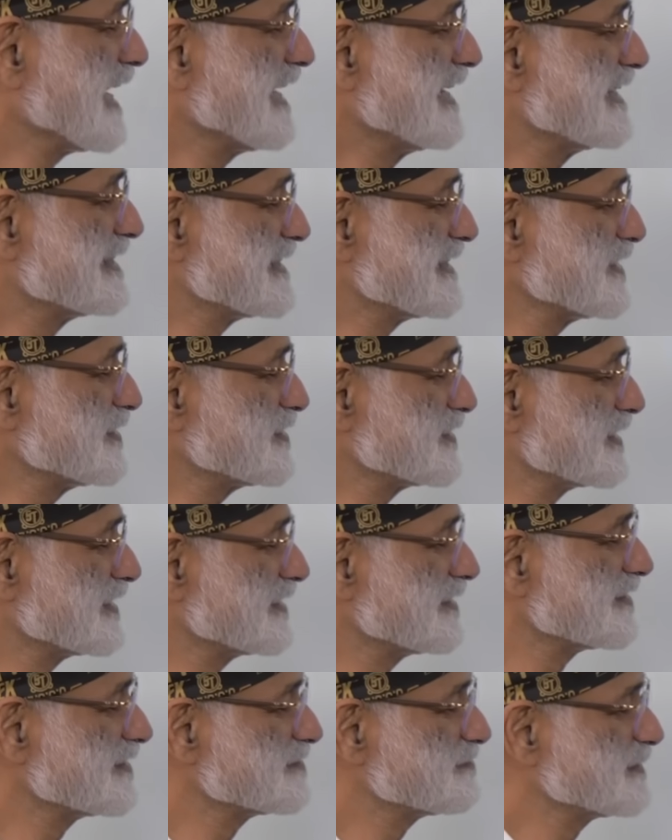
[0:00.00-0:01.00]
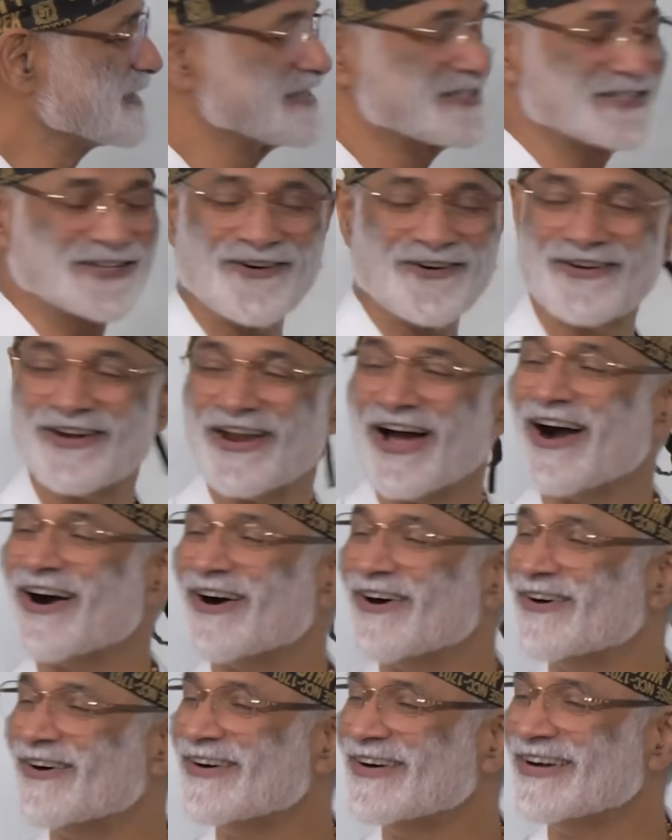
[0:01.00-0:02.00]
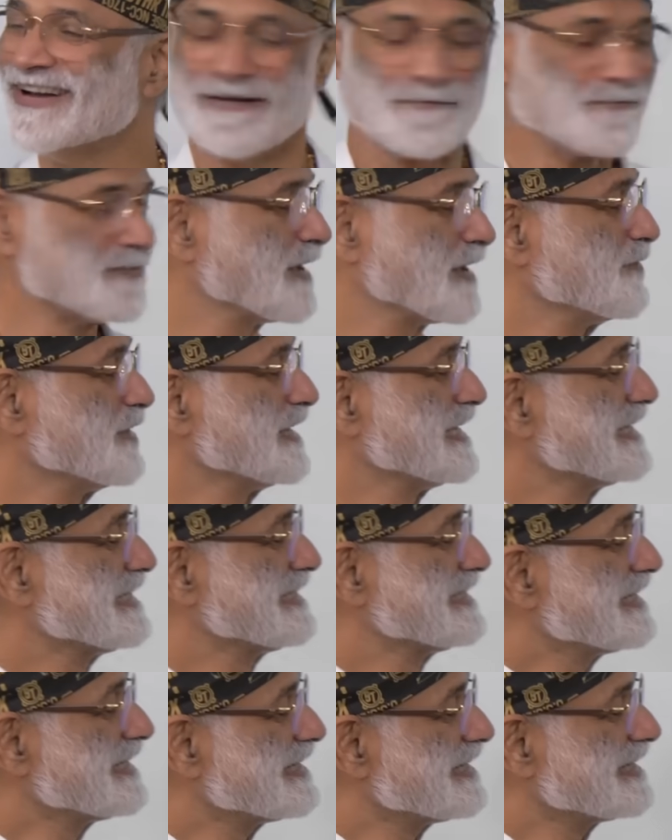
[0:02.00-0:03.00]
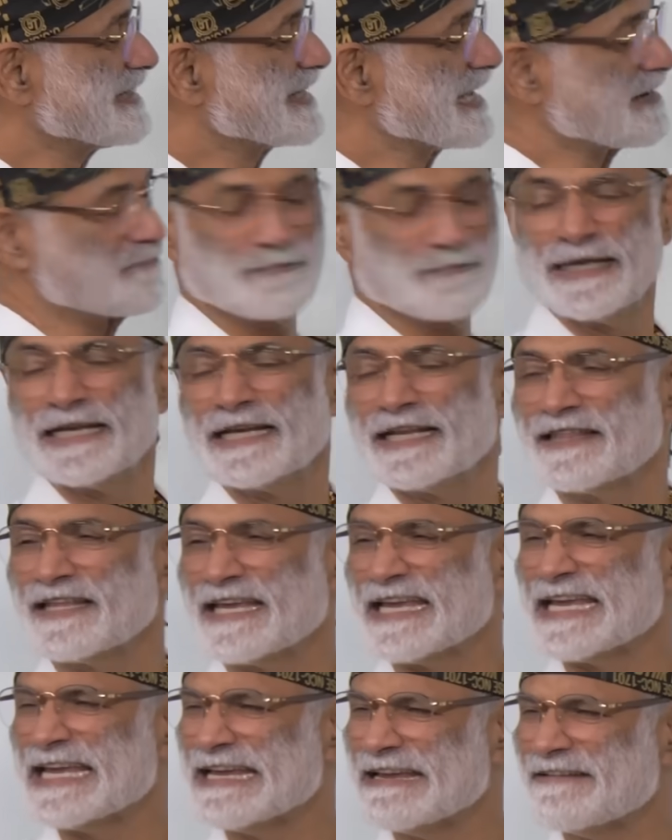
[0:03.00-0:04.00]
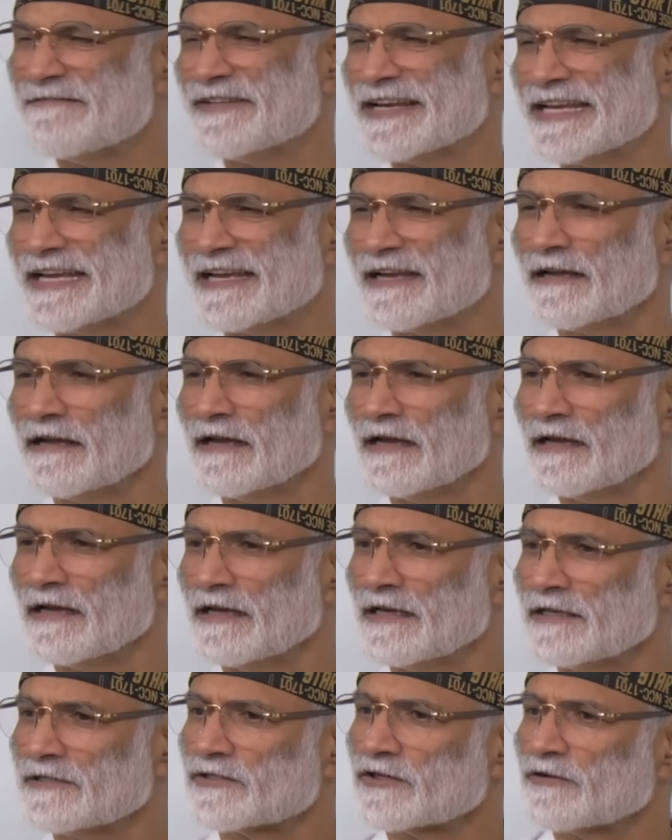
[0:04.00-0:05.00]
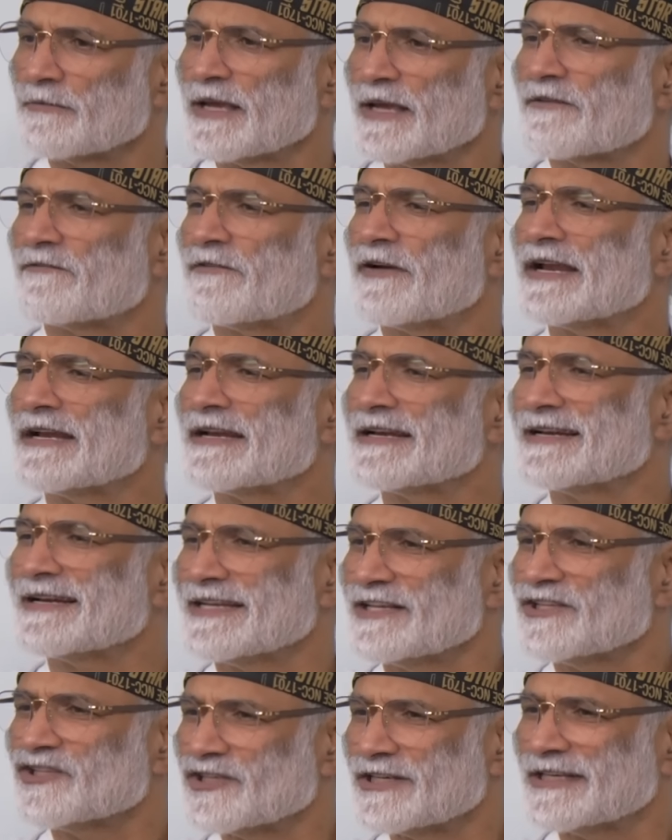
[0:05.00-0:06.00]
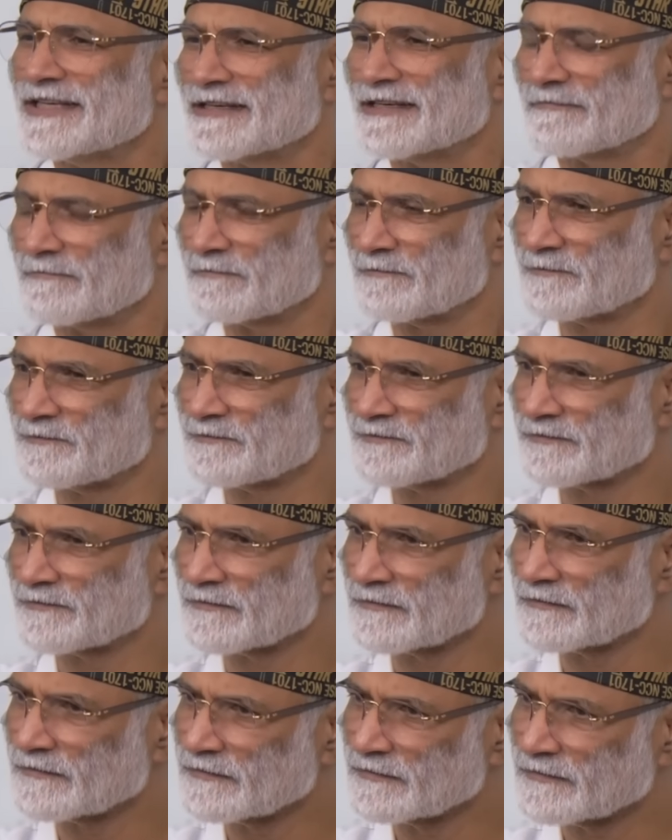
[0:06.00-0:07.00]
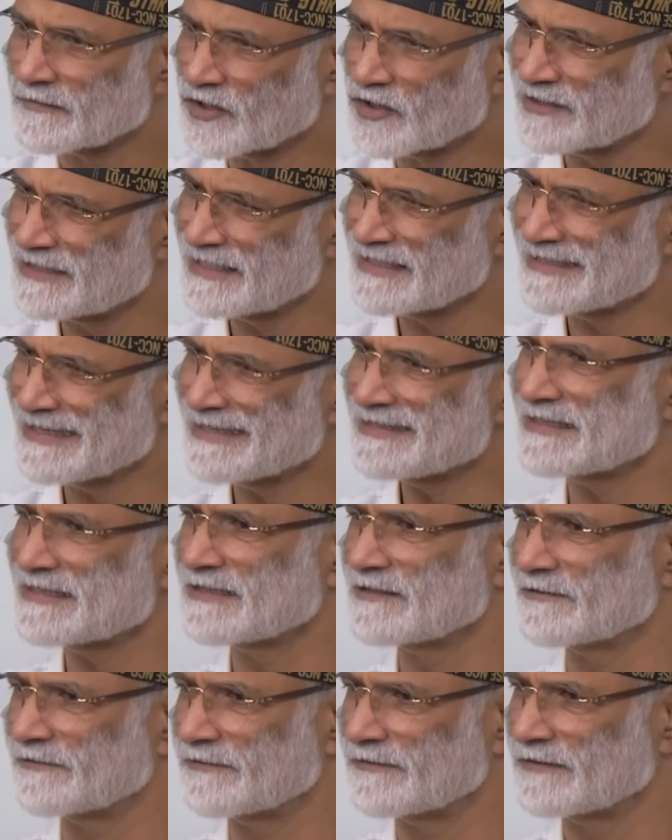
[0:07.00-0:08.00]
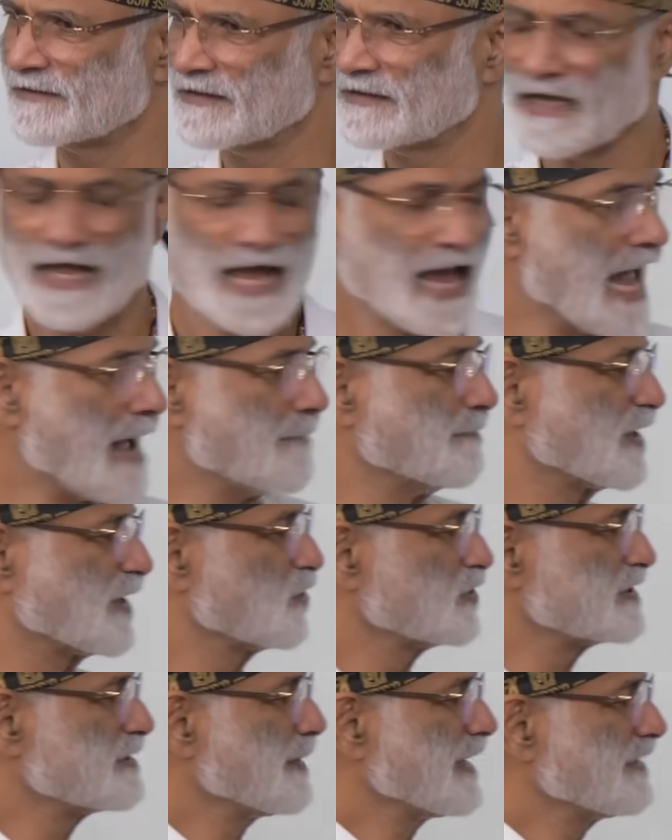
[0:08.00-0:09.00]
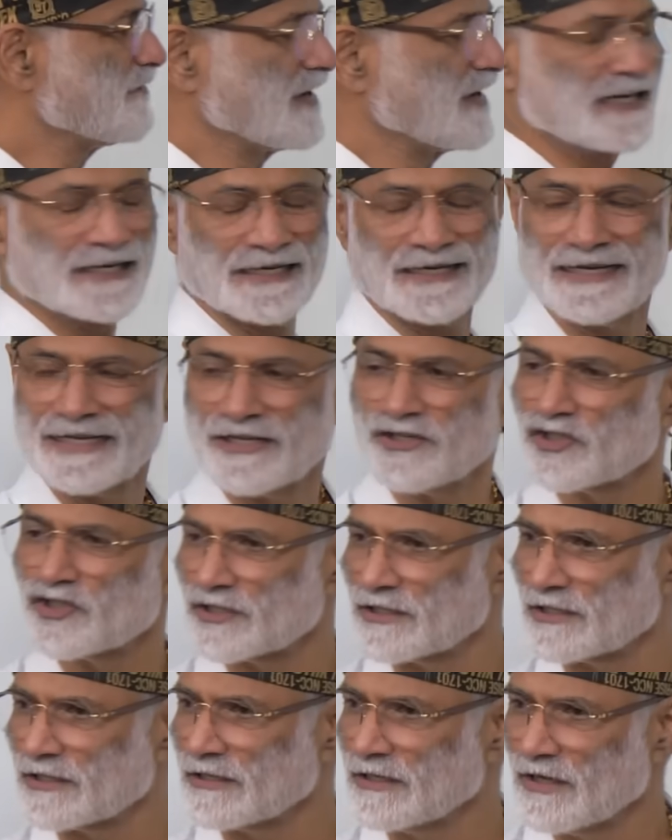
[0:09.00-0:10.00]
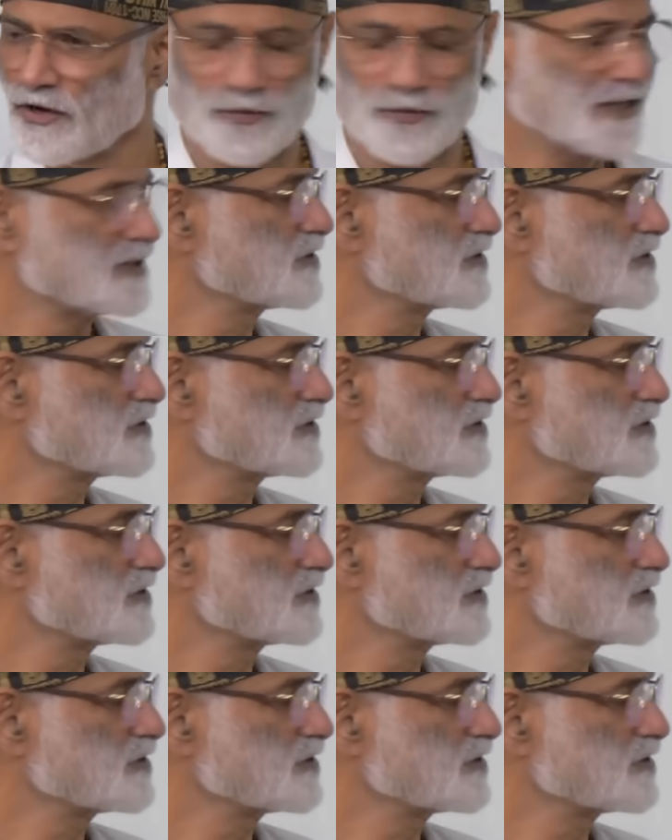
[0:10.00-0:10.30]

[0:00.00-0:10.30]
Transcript: day his insulin has been so low that when he did eat that meal in the evening, he's going to make very little insulin because he's sensitive. And because he made very little insulin,